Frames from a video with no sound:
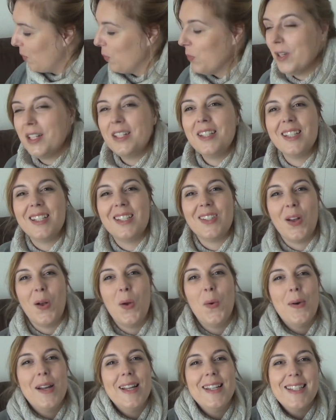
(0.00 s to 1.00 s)
which is
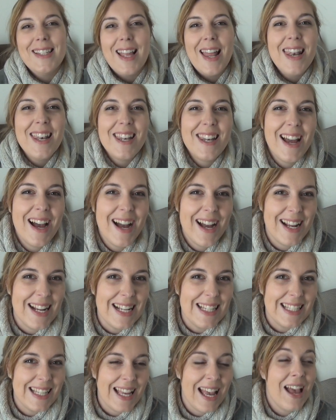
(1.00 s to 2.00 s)
always
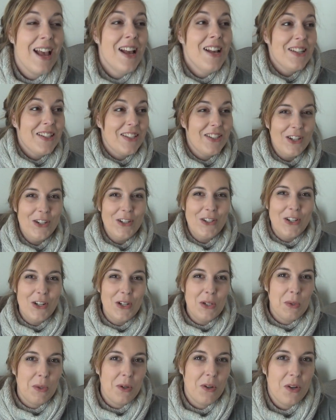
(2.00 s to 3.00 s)
nice. So
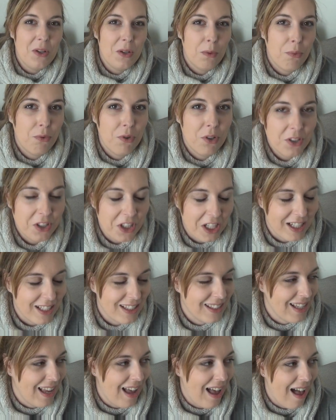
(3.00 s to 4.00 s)
those were all the
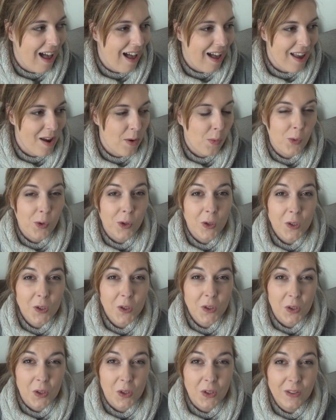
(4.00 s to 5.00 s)
projects I
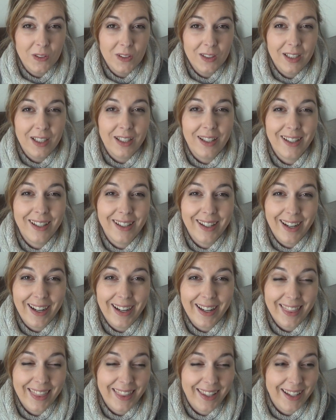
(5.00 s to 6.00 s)
worked on.
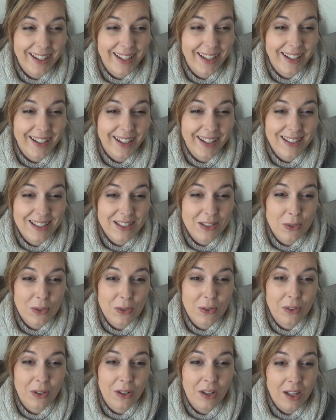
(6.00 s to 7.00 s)
I think I can
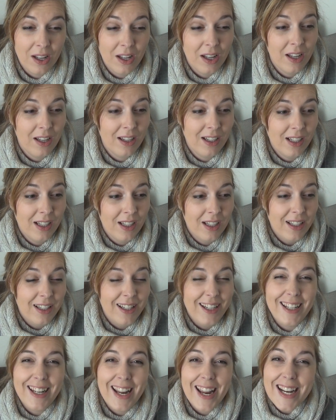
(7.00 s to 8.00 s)
talk
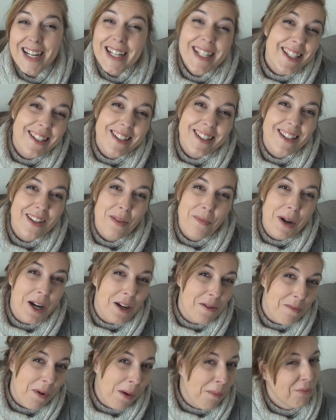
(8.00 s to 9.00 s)
in ages
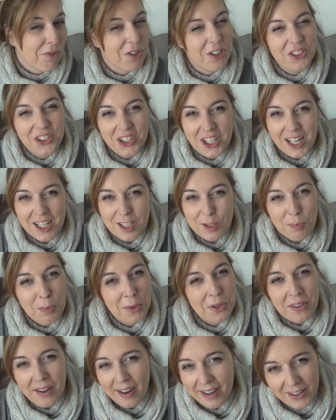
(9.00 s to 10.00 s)
about my projects,
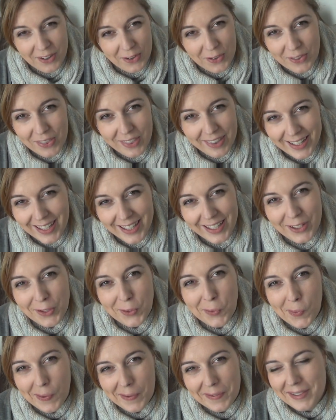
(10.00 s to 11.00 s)
but I don't think
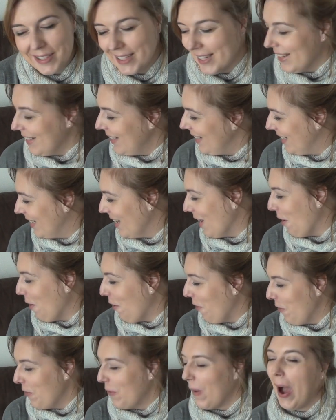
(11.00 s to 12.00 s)
you want it.
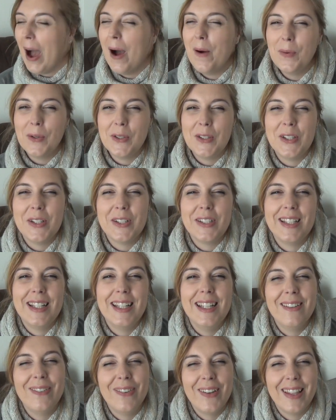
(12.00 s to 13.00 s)
So I will just
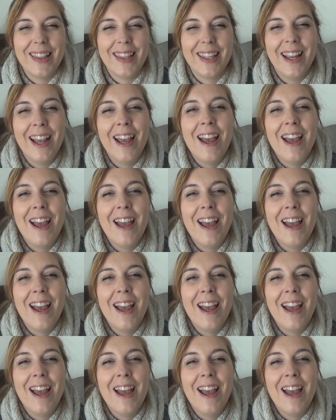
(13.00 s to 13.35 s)
leave it